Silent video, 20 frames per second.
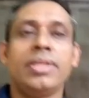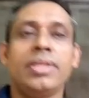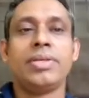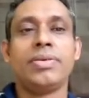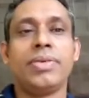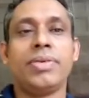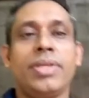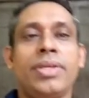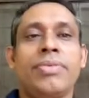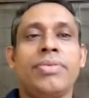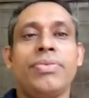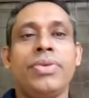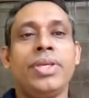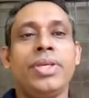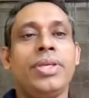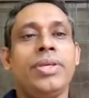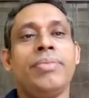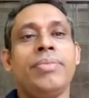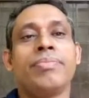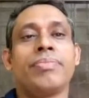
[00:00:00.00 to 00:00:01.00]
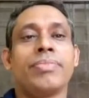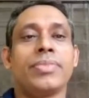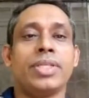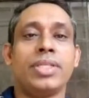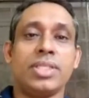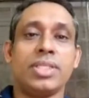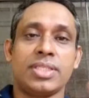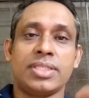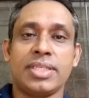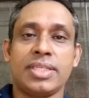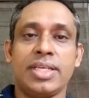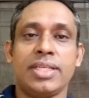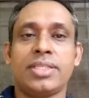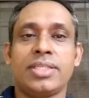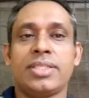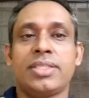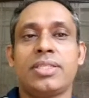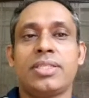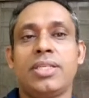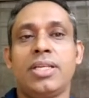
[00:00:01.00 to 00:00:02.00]
We
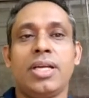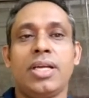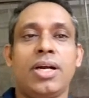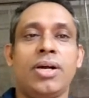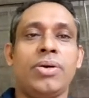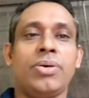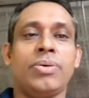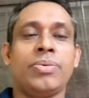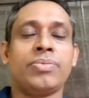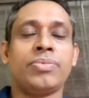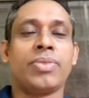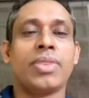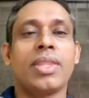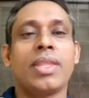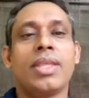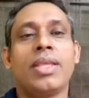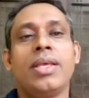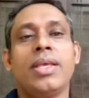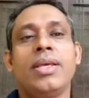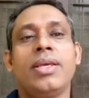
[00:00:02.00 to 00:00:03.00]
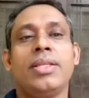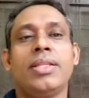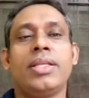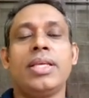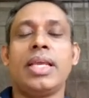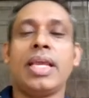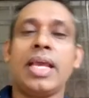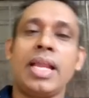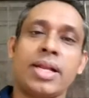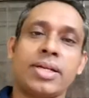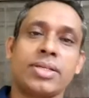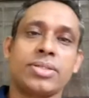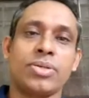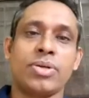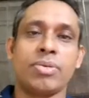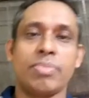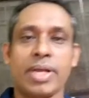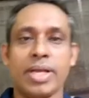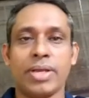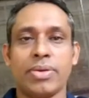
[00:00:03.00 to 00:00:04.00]
discuss now the
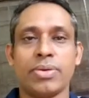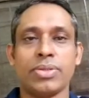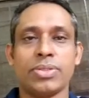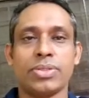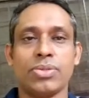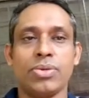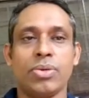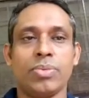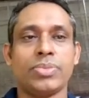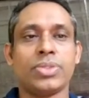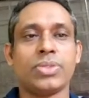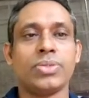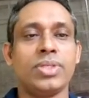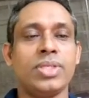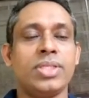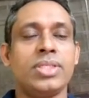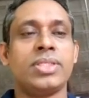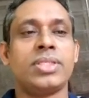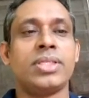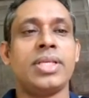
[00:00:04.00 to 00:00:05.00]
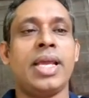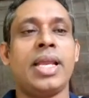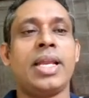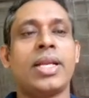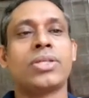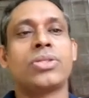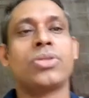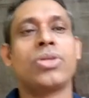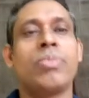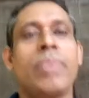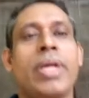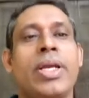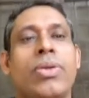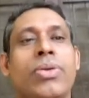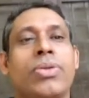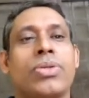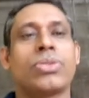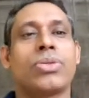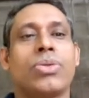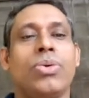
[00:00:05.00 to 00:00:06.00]
electron microscope. So this electron
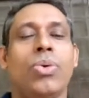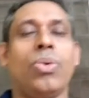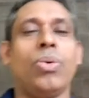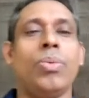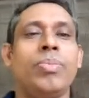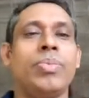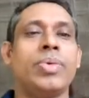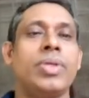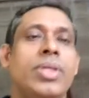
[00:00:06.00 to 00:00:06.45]
microscope